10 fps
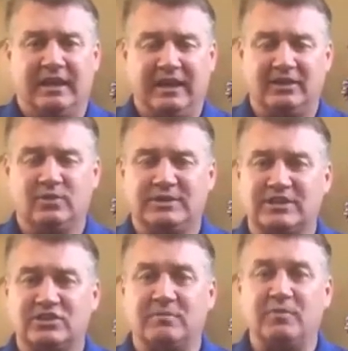into a
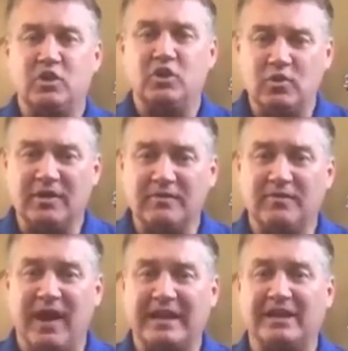system, you can
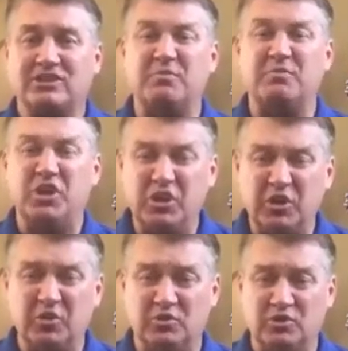find out some
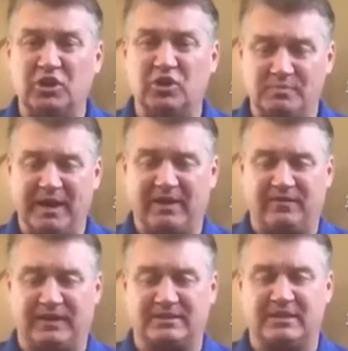huge, huge
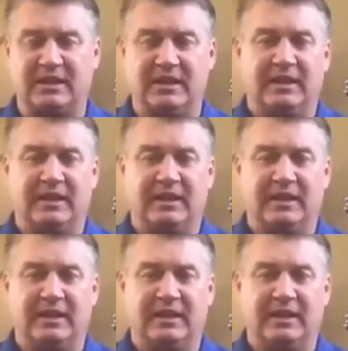benefits.